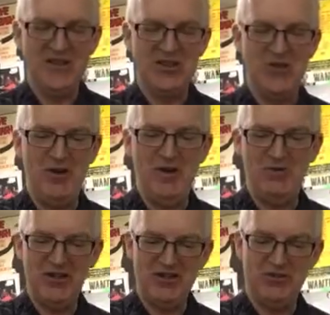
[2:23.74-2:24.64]
The Swell
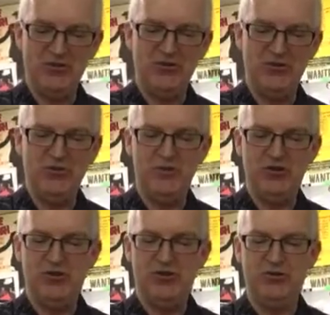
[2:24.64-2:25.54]
Maps had a song called Ripped
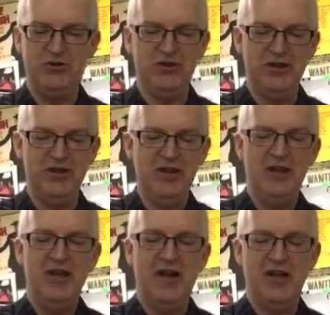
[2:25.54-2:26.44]
and Torn,
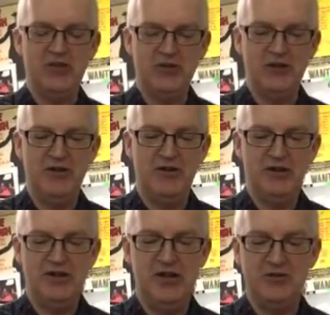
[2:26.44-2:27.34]
and that's why the
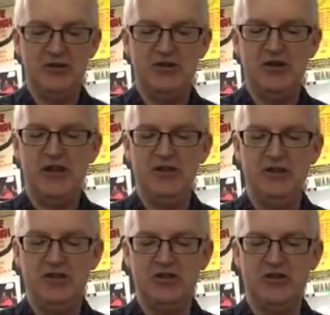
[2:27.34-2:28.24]
guitarist, the late
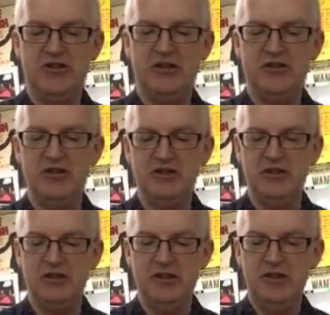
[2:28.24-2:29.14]
Nicky Sudden, let us
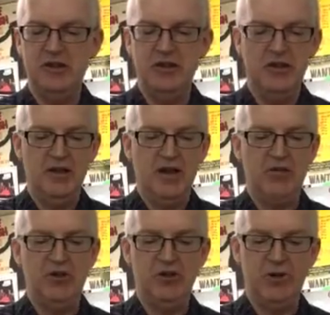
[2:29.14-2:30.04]
in. I
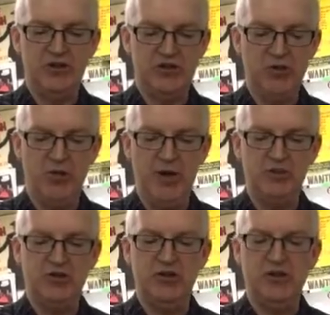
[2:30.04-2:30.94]
wrote about the Swell
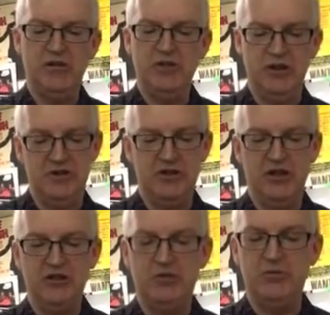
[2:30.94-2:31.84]
Maps gig in this
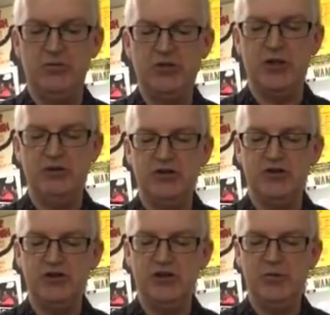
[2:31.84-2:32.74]
article because I wanted
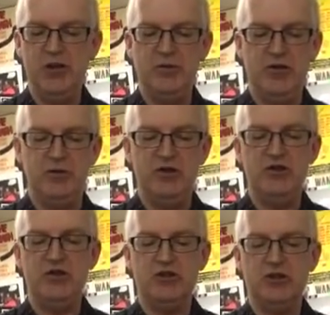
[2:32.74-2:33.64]
to show people that we
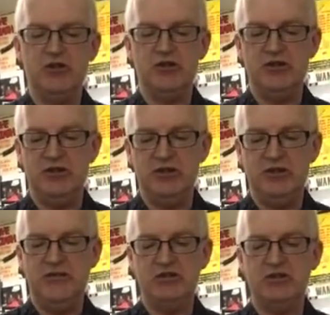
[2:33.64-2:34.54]
didn't just go to see
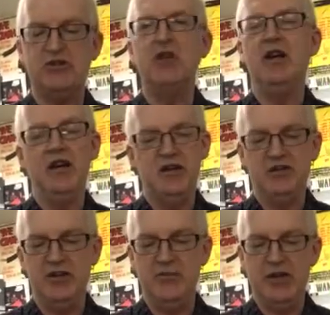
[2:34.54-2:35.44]
Sid Vicious
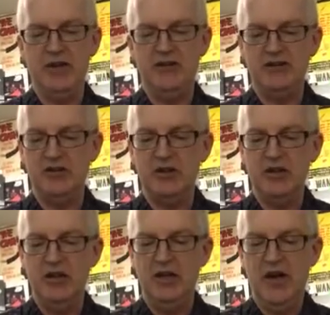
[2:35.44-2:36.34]
type bands.
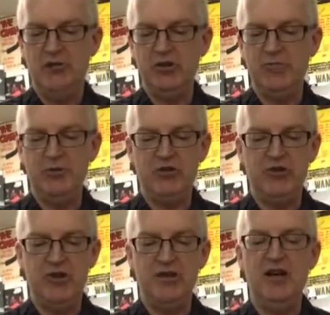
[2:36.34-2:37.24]
I wanted people to
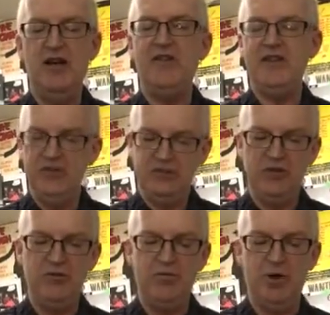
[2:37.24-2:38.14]
think, this is
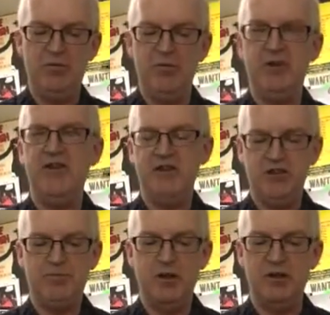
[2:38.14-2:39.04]
Kill Your Pet Puppy, this
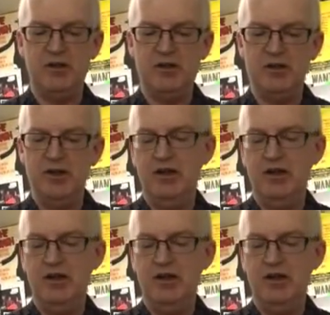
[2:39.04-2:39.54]
is punk.